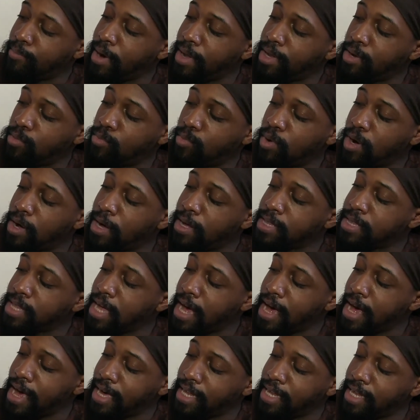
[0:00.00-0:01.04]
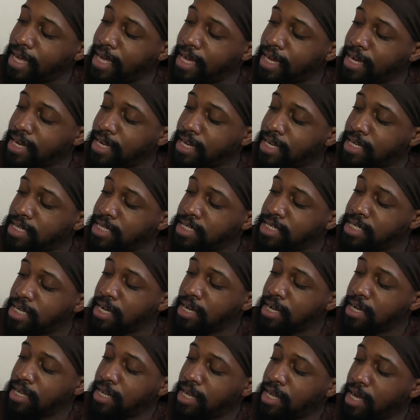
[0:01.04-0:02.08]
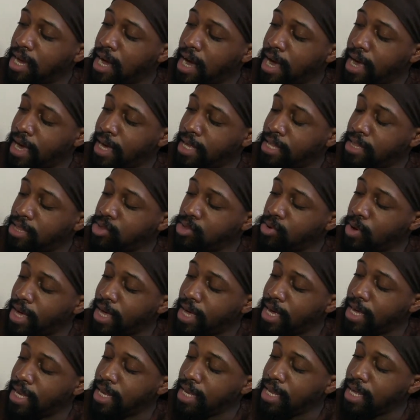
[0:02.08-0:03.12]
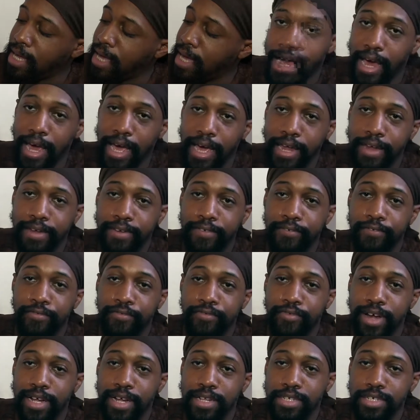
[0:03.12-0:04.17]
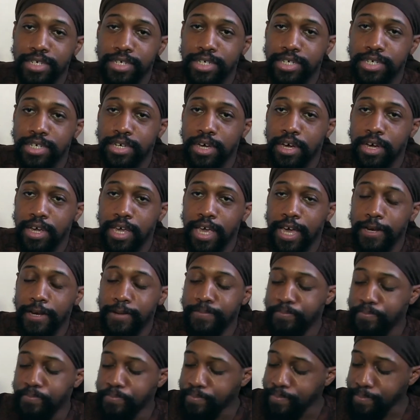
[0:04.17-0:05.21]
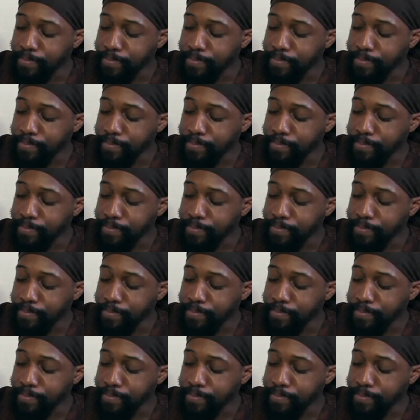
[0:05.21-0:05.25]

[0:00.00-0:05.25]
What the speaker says: But the words are in English, they are in Swahili, are in French, okay.